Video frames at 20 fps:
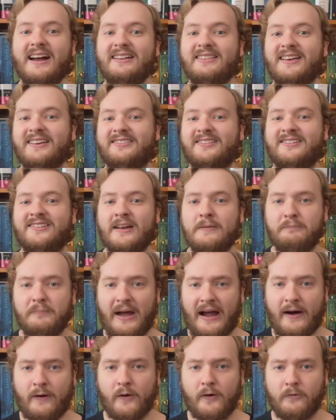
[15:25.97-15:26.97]
This is a
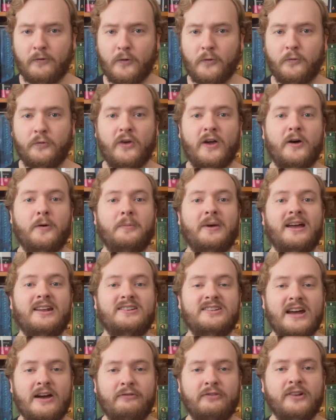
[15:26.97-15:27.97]
powerful film,
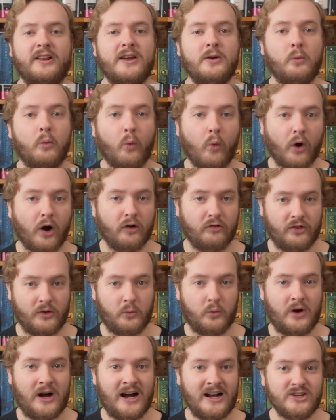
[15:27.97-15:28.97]
and definitely worth a
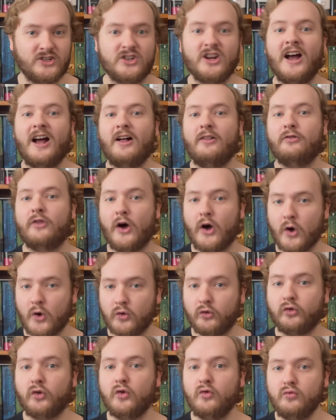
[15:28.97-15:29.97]
watch.
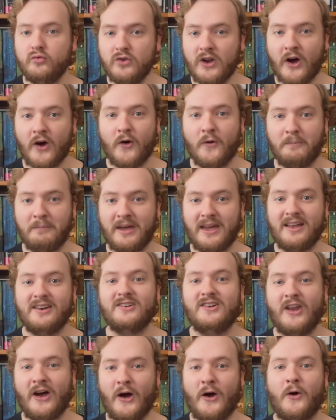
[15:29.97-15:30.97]
Those who know me
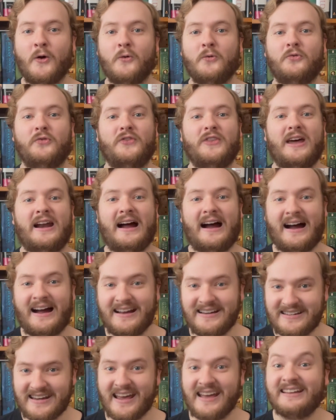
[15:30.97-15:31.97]
know that
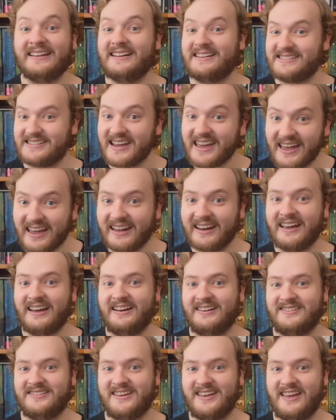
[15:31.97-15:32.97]
I take a 10 out
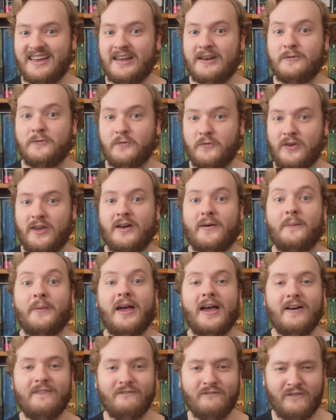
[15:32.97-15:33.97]
of 10 film
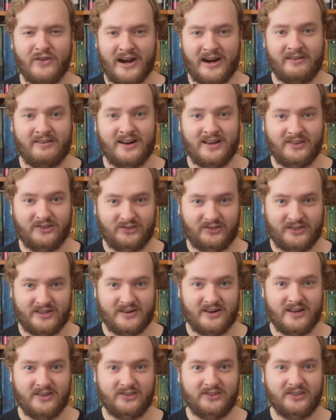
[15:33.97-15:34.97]
very
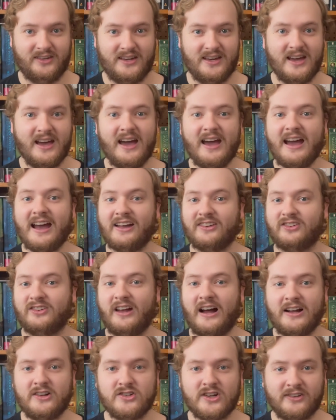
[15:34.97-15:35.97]
seriously. It's
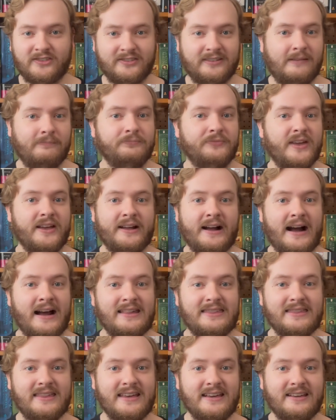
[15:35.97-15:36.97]
not just something I
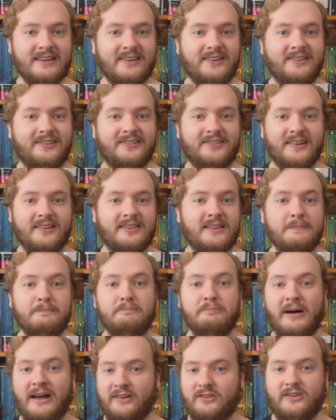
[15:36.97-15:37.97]
think is the
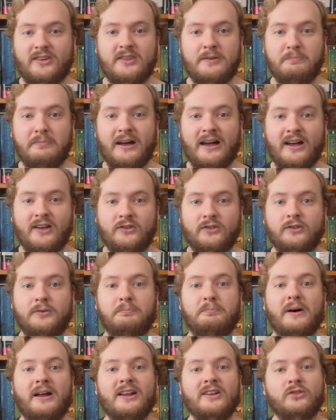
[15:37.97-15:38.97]
best of the
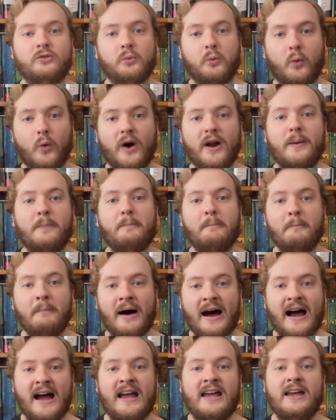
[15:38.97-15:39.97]
best, but it's one of
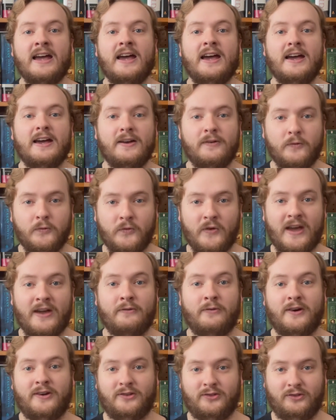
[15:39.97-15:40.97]
my
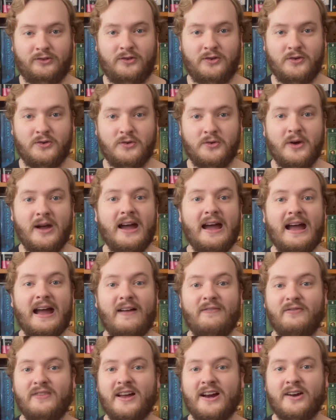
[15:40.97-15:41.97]
favorites too,
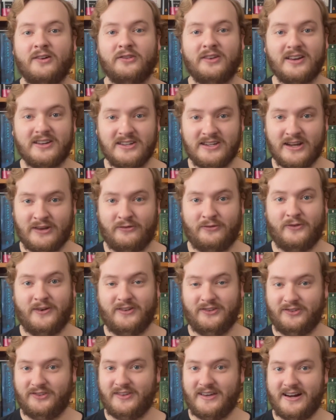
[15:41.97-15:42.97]
and there's a
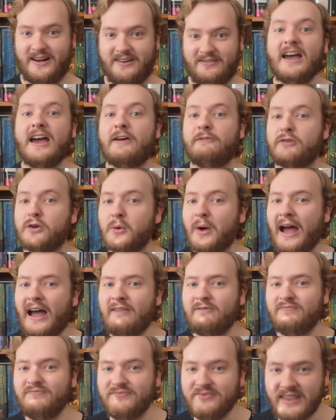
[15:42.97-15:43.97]
difference there. If you
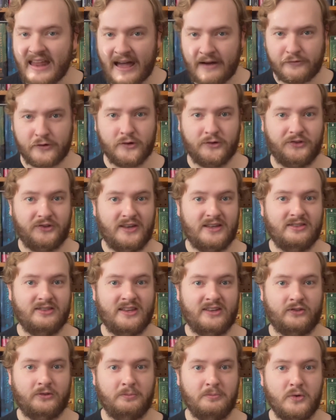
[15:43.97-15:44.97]
have never seen
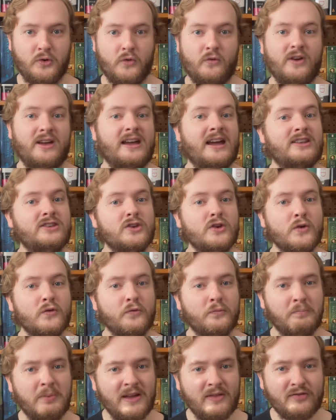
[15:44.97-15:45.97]
this movie and
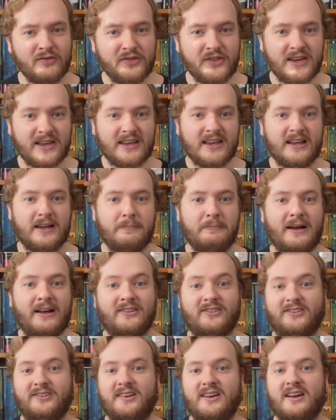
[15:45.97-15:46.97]
you've been thinking
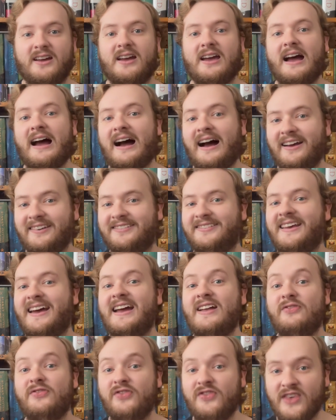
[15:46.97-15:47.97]
about seeing it, I
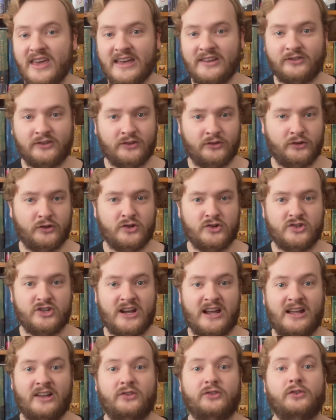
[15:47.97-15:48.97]
say this is your
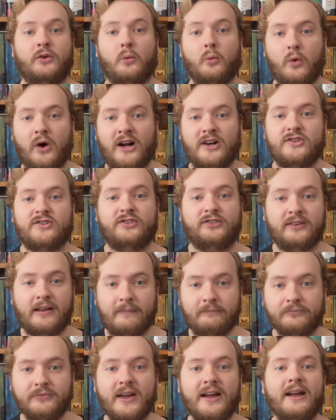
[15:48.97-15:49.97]
chance to watch
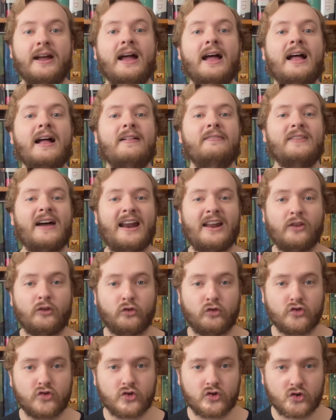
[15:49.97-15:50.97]
something that
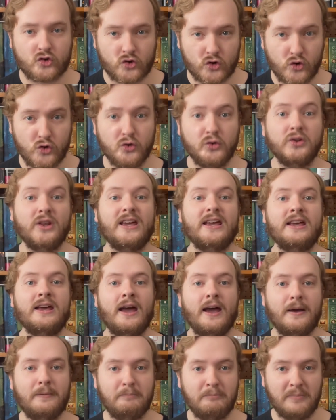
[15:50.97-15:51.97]
is
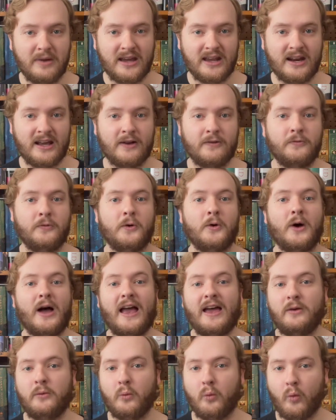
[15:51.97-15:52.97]
truly meaningful
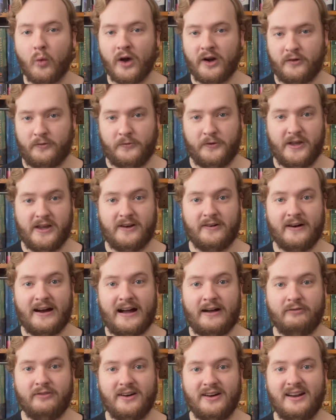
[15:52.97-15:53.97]
and wonderfully
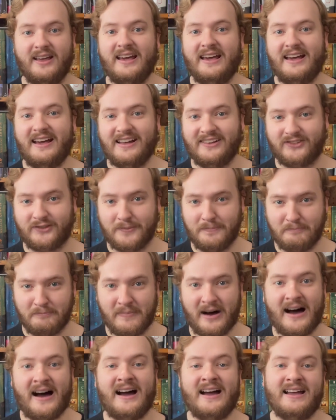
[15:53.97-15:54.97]
crafted. It's
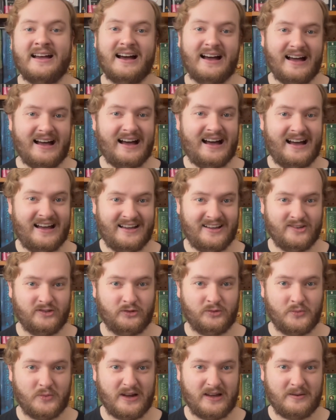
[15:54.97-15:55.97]
my
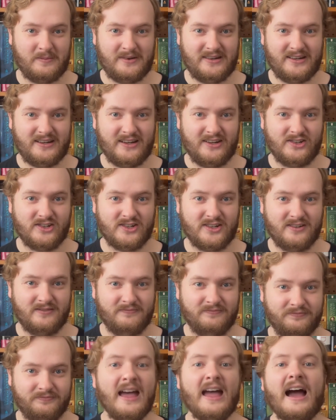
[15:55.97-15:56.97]
highest recommendation.
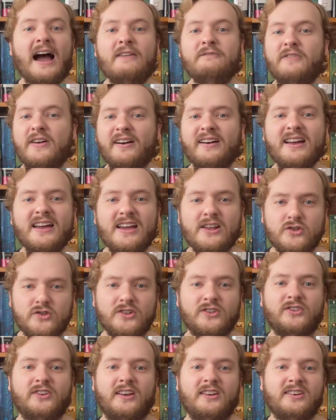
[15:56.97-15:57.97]
I'm very
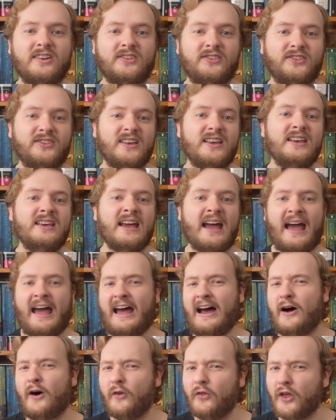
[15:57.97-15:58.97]
interested to see
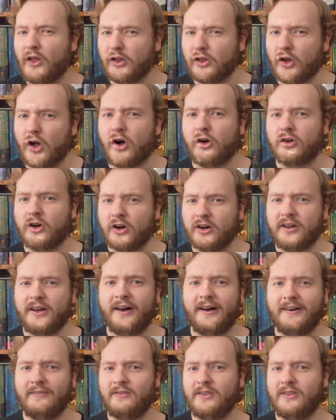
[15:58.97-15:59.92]
how the longer cut of